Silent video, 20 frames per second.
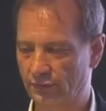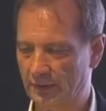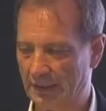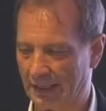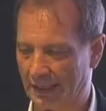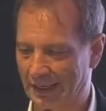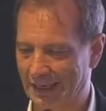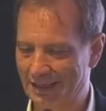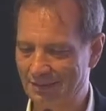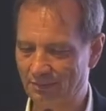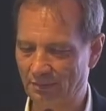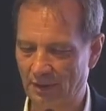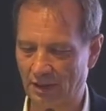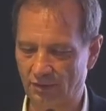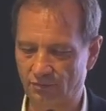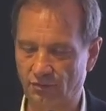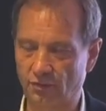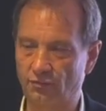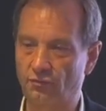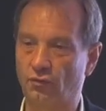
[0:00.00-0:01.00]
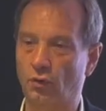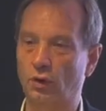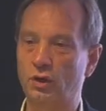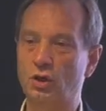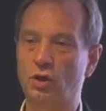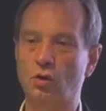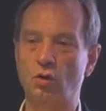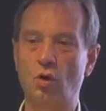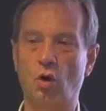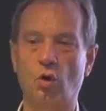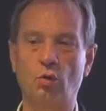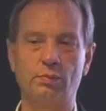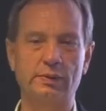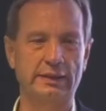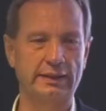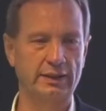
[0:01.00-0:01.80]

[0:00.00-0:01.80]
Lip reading: the IMF for global